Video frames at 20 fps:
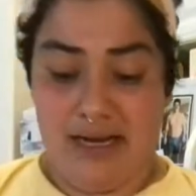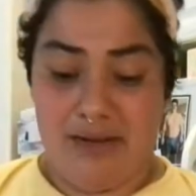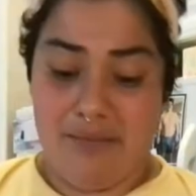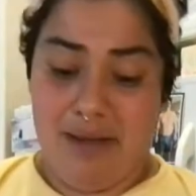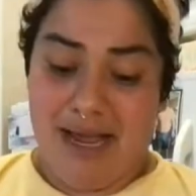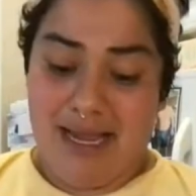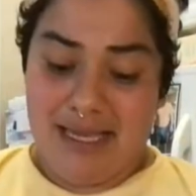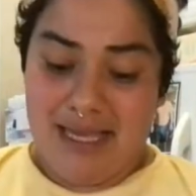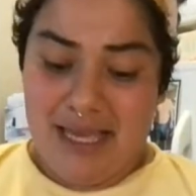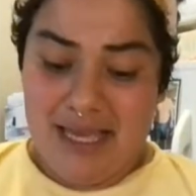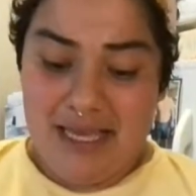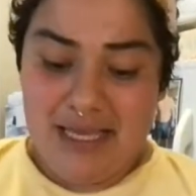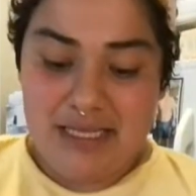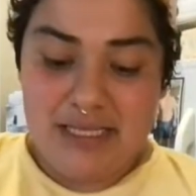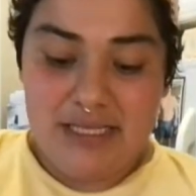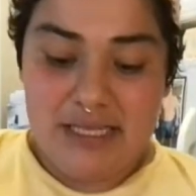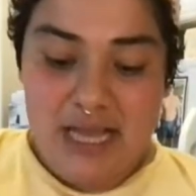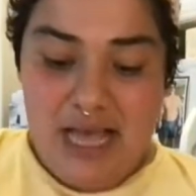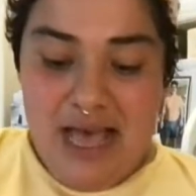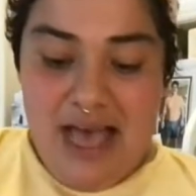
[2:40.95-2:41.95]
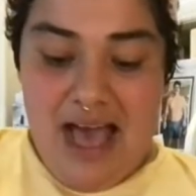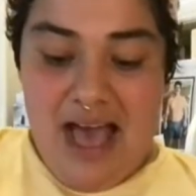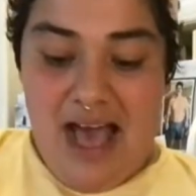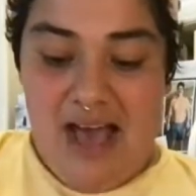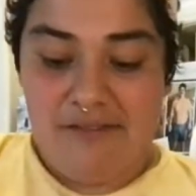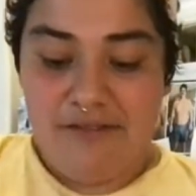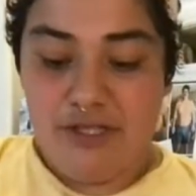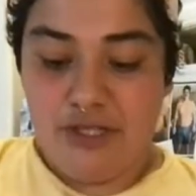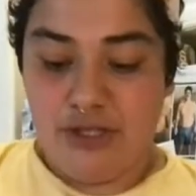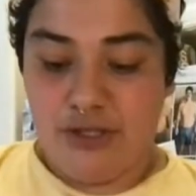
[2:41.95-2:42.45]
And my kids
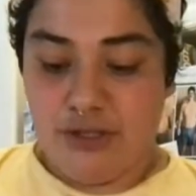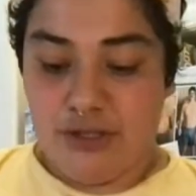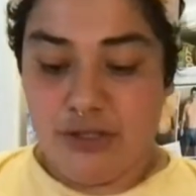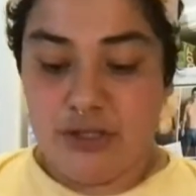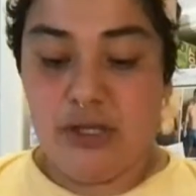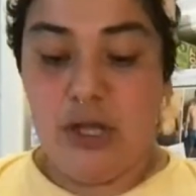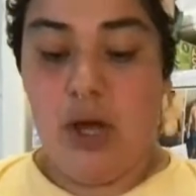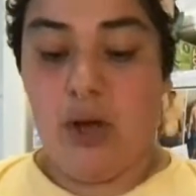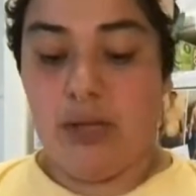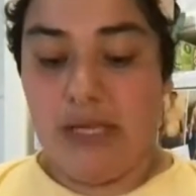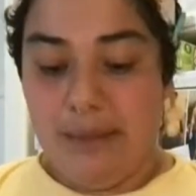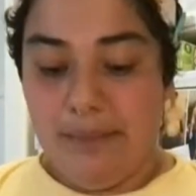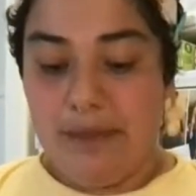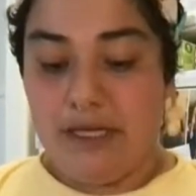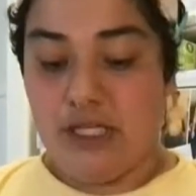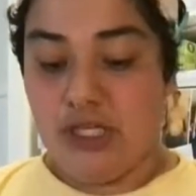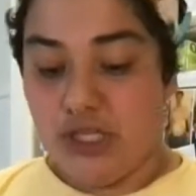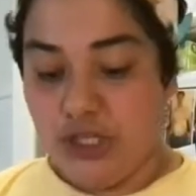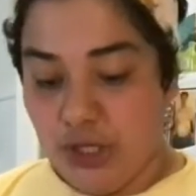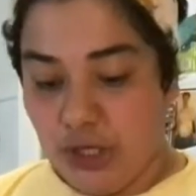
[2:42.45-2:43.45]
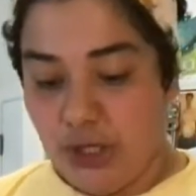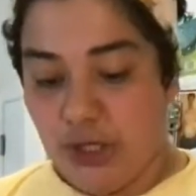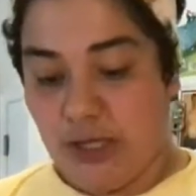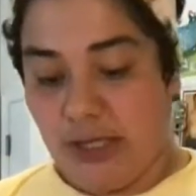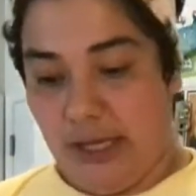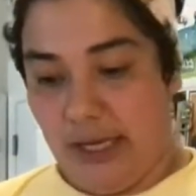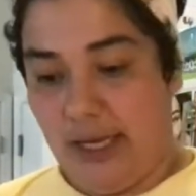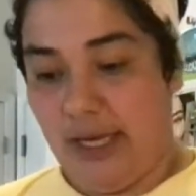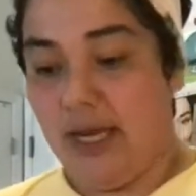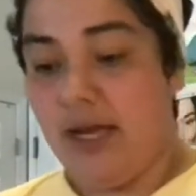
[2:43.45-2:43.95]
have slowly but
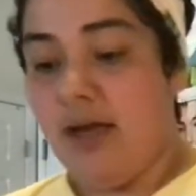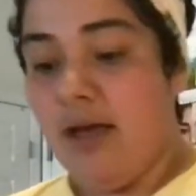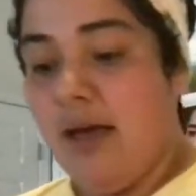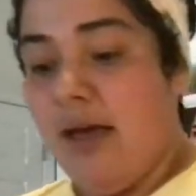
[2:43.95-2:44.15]
surely